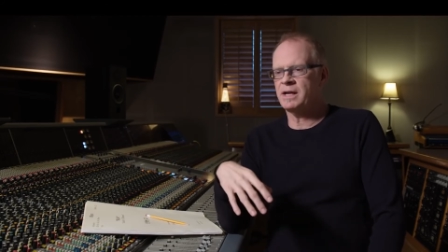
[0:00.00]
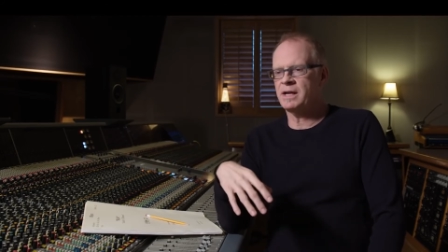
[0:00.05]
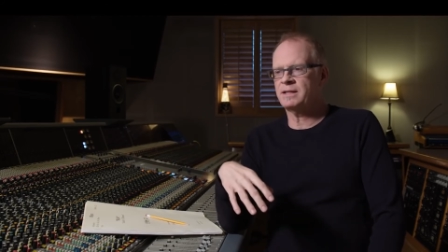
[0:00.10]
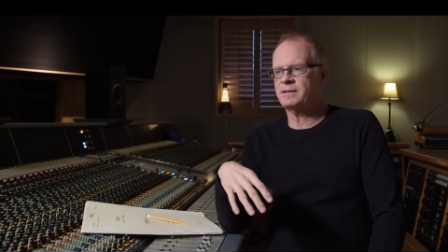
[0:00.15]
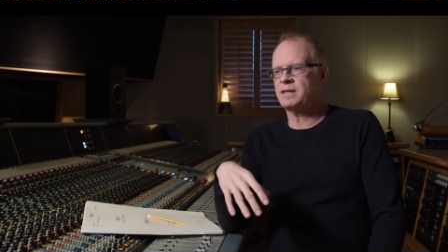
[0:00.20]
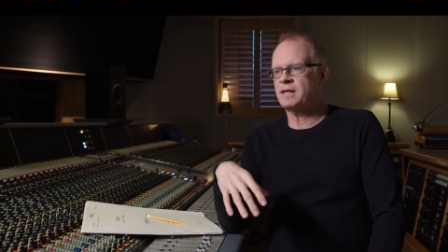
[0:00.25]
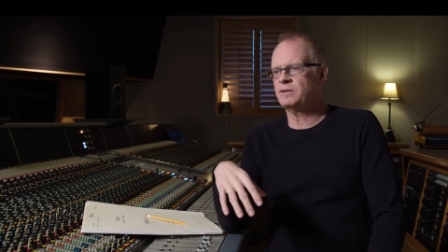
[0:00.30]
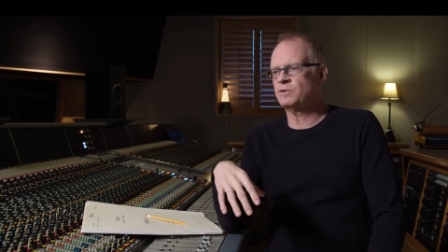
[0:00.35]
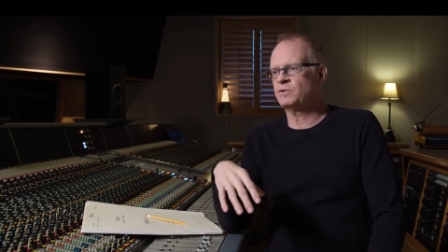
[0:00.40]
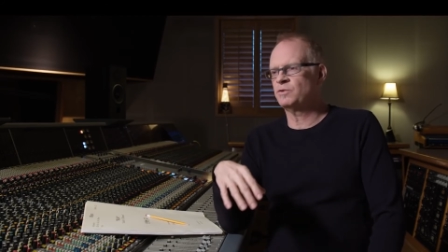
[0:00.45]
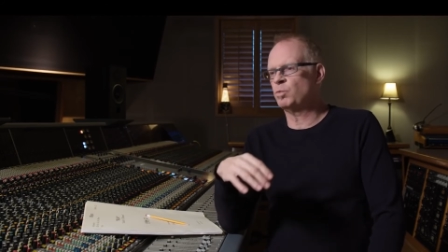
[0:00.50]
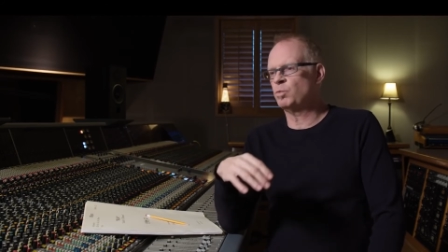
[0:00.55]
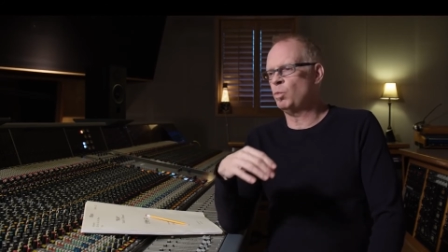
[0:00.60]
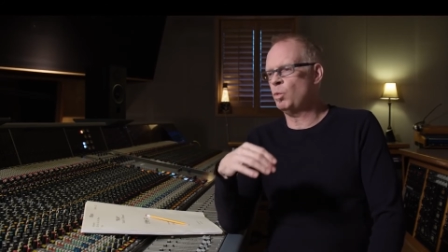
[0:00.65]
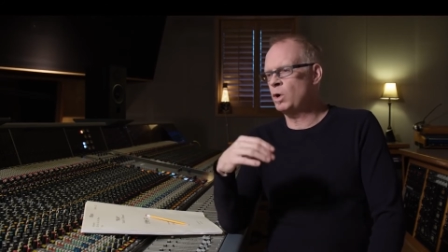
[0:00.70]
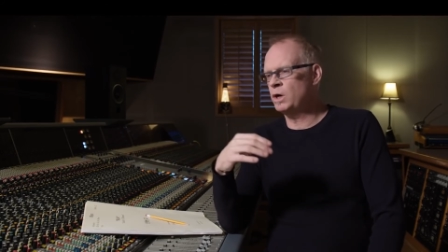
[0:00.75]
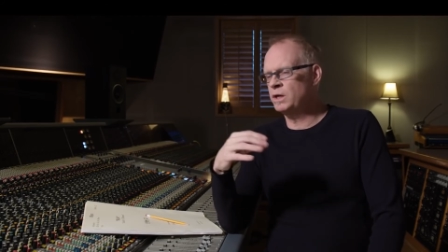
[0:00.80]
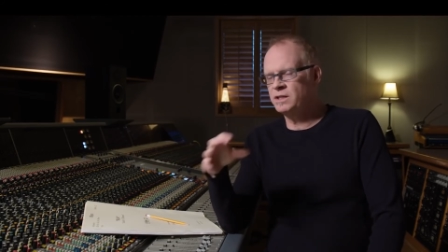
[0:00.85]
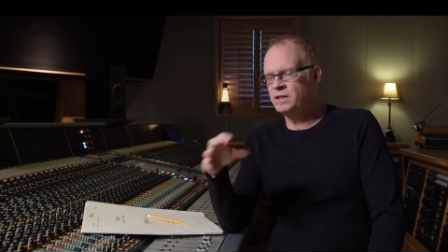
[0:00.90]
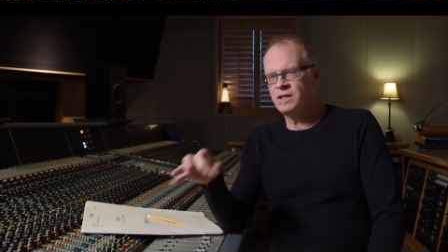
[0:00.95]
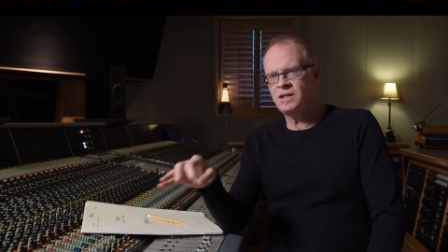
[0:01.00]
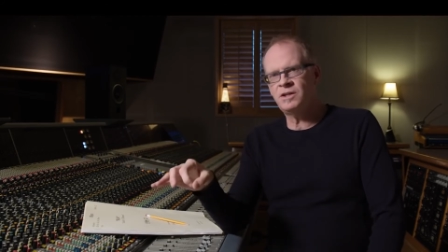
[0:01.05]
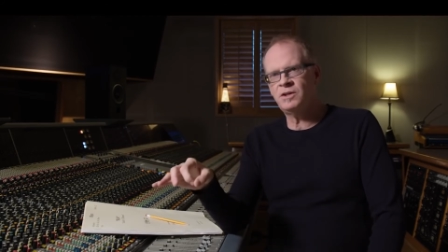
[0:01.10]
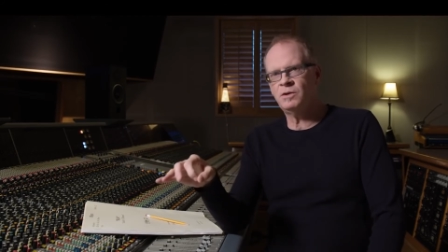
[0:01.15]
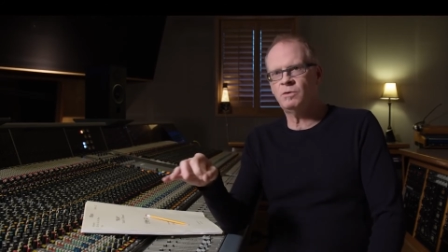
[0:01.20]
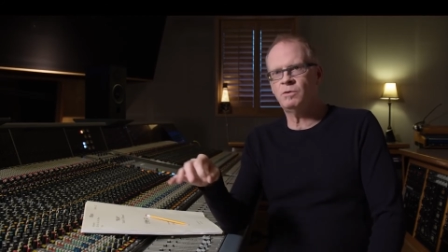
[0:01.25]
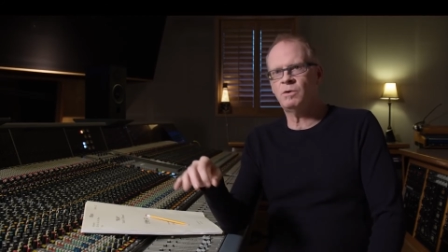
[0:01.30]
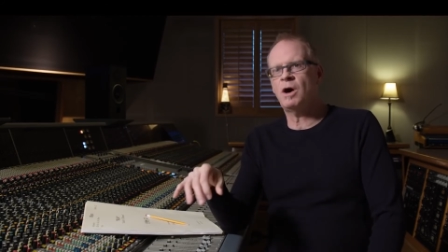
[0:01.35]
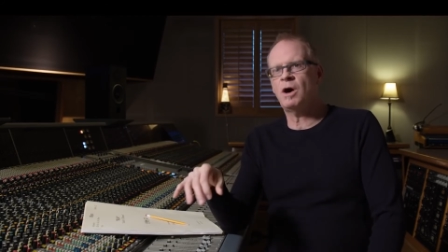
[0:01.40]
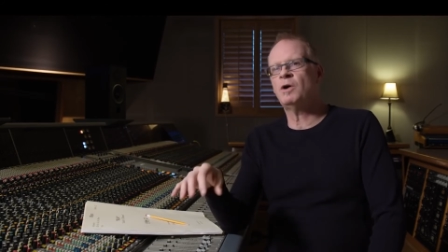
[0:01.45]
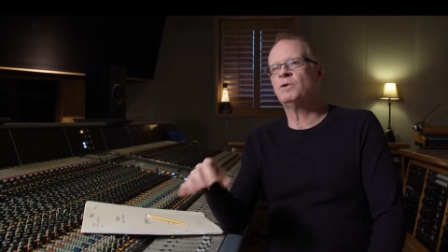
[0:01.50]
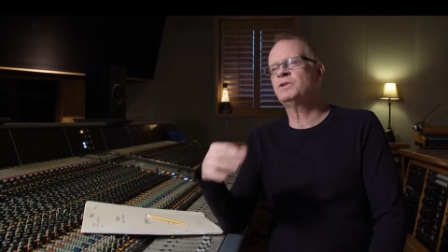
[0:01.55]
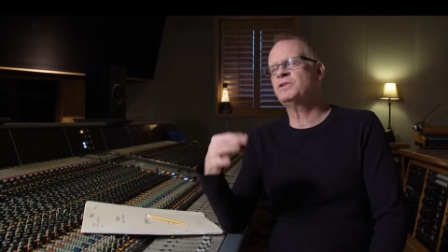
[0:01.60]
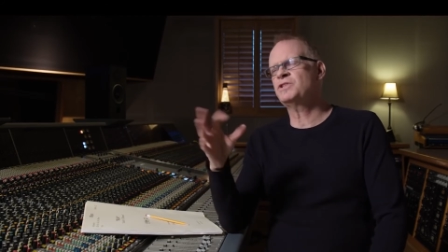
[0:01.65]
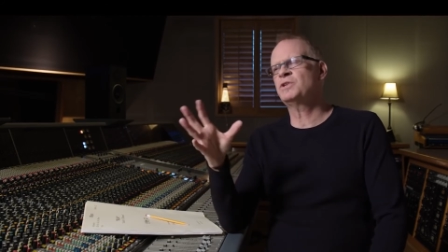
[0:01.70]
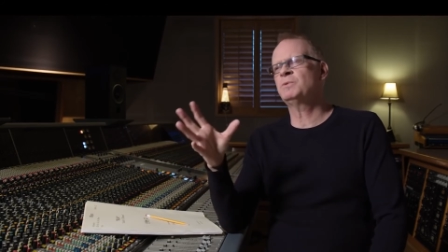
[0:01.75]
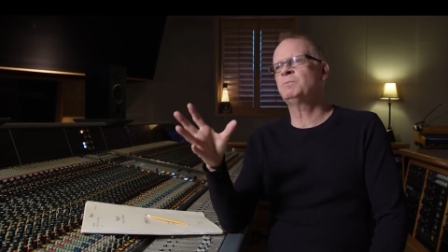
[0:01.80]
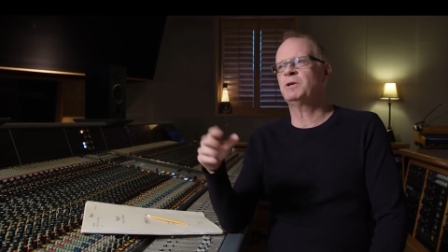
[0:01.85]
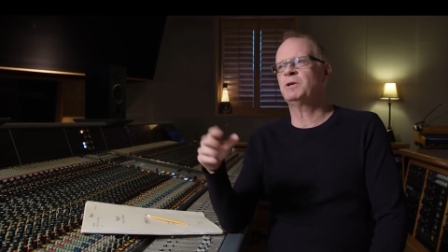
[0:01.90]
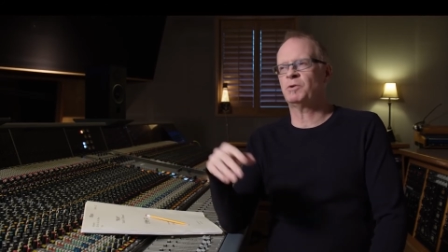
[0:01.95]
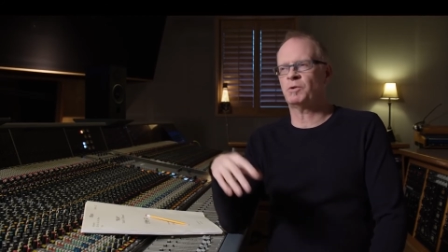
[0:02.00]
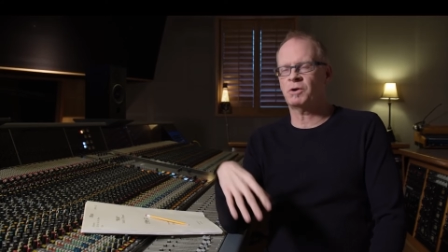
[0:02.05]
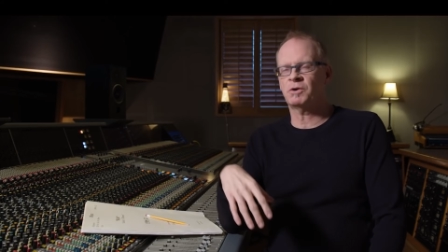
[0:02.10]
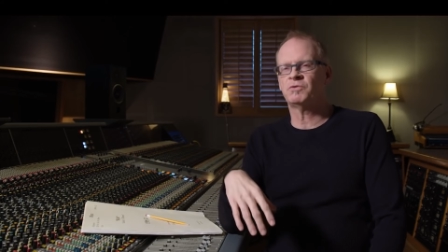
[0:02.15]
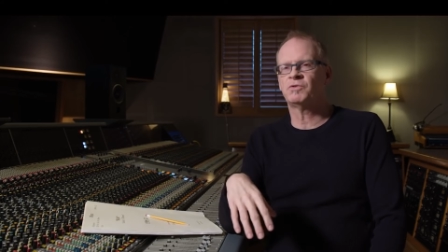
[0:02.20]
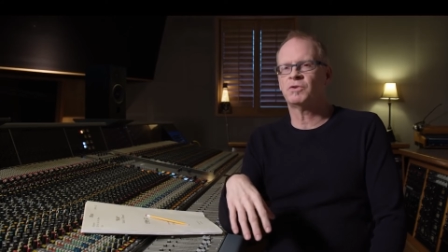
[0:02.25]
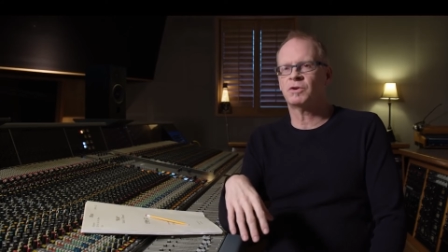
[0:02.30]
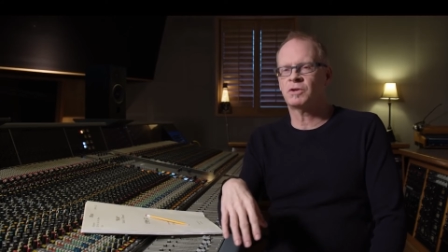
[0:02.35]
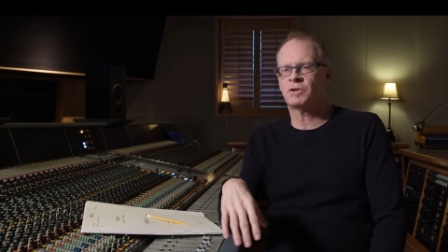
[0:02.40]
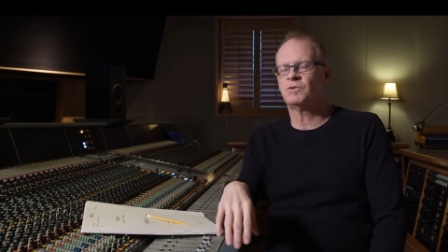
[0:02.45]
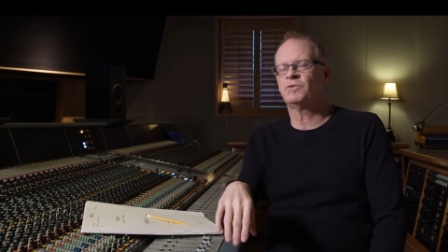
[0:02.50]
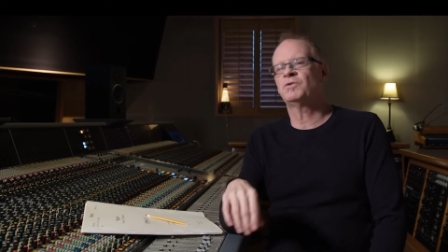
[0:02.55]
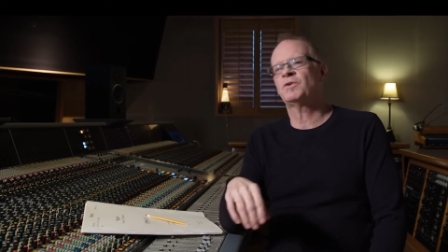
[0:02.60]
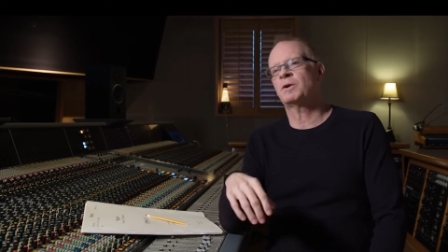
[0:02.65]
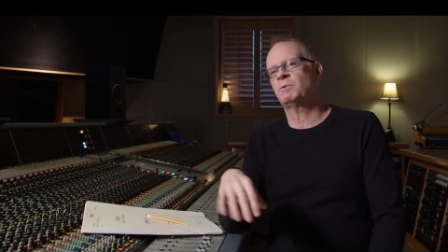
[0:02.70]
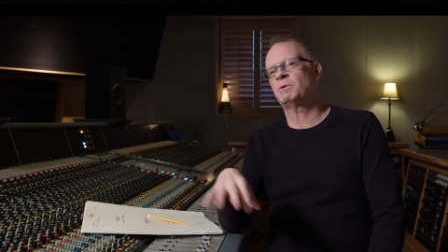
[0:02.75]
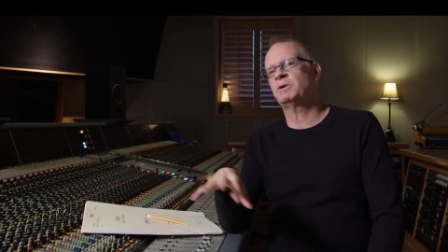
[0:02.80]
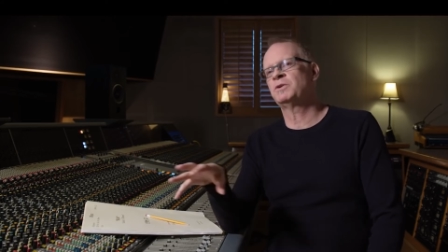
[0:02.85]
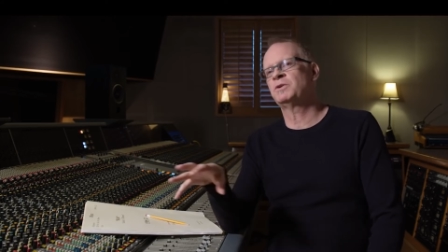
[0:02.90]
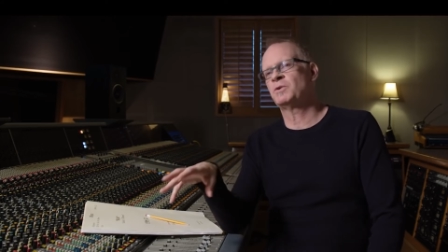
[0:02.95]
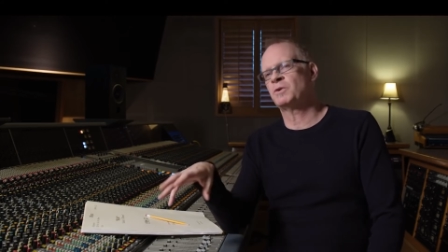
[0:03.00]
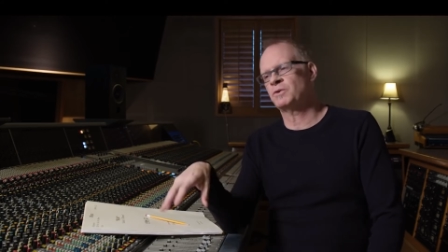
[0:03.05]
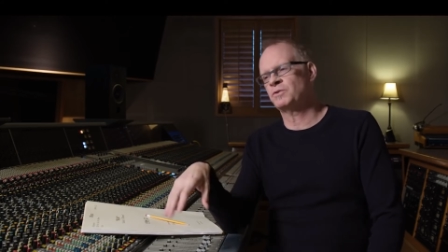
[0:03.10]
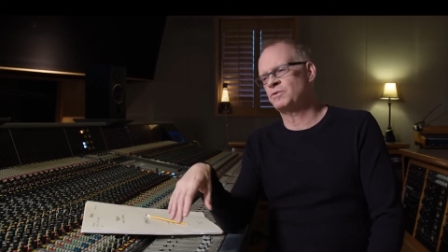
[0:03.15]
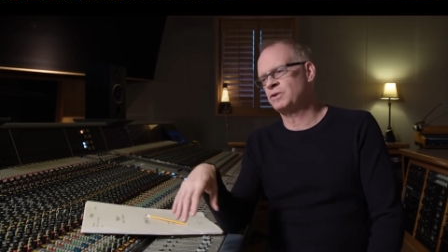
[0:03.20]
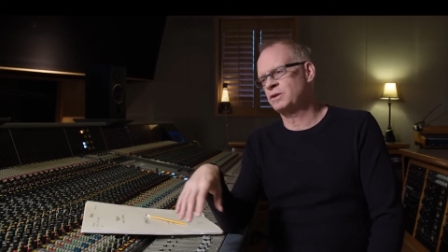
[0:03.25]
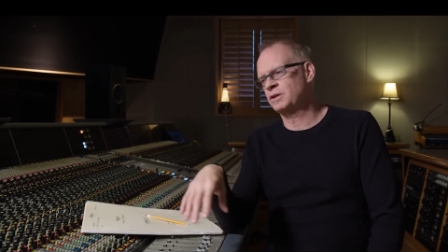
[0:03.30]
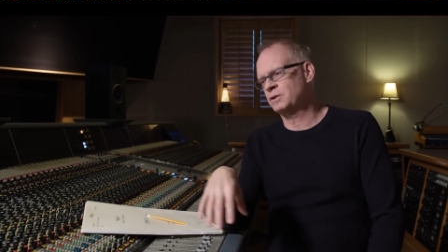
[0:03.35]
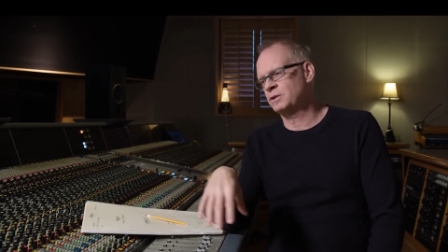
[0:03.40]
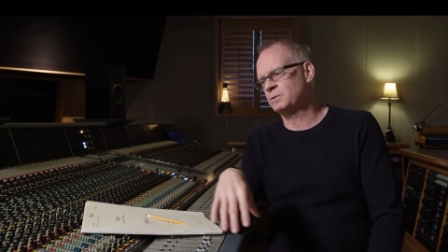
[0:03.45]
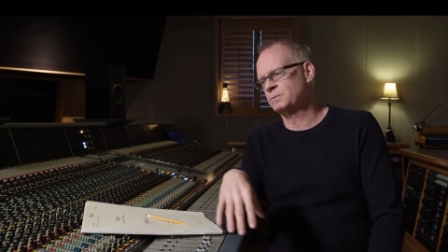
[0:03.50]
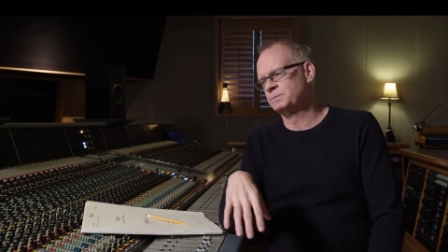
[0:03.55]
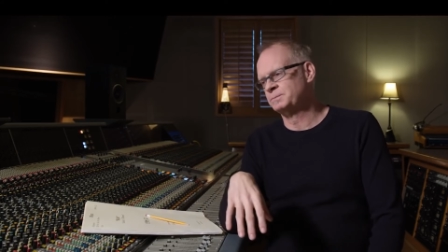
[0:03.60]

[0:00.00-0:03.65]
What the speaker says: And then there's one cue, this should be an orchestra cue, so I write the orchestra cue.